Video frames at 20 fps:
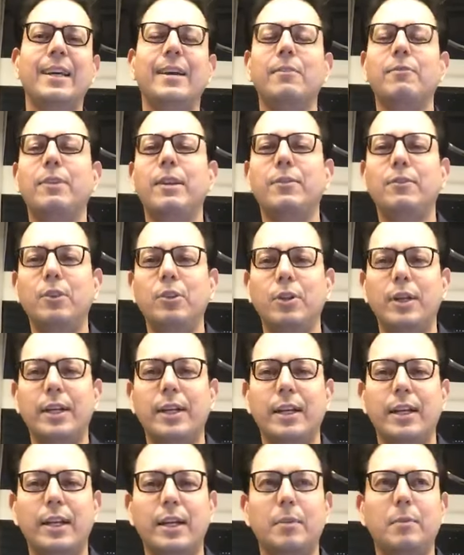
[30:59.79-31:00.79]
Whenever you get
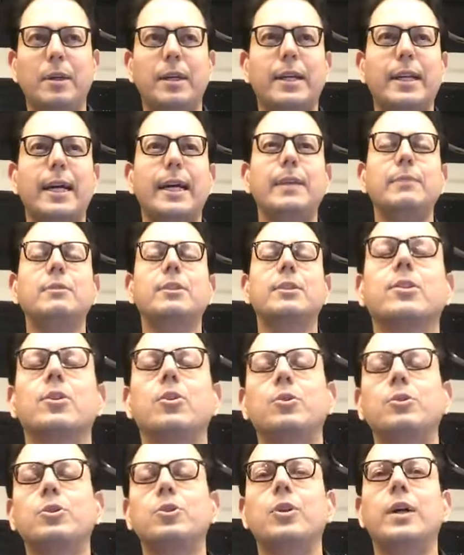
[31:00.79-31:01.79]
a little bit time,
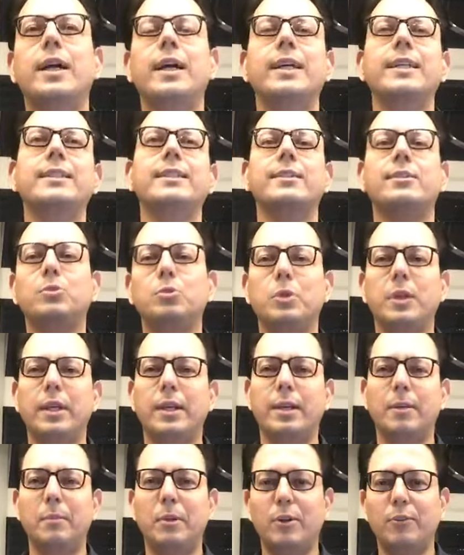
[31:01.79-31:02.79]
close your eyes, do a
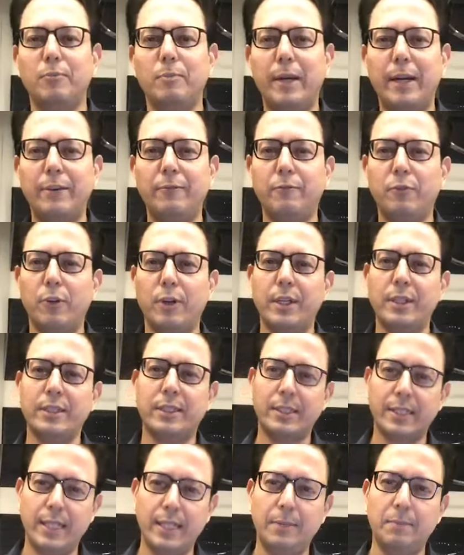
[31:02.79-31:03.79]
little bit of mindfulness,
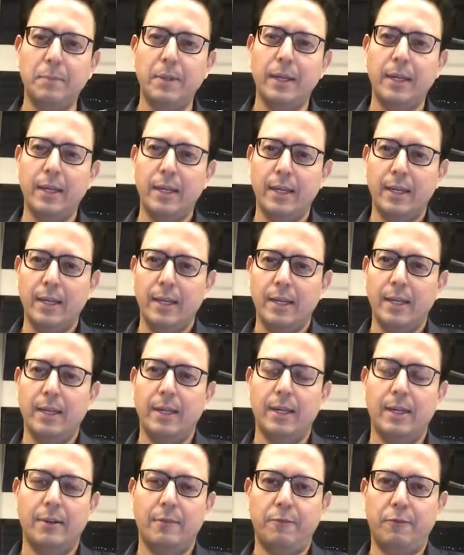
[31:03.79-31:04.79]
sleep
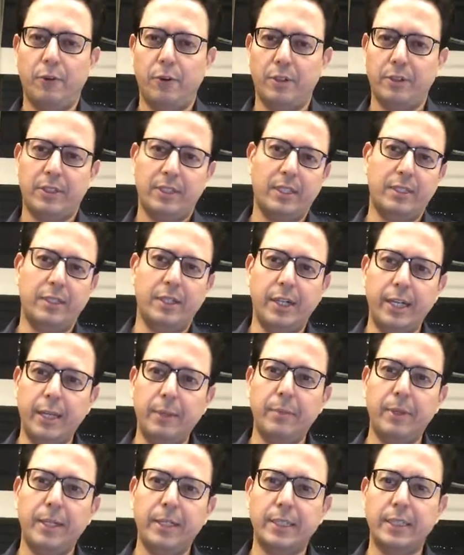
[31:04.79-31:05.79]
uh, for say 30
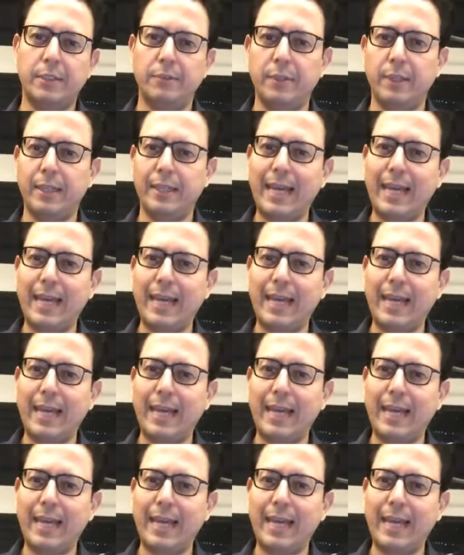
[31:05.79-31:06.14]
minutes even.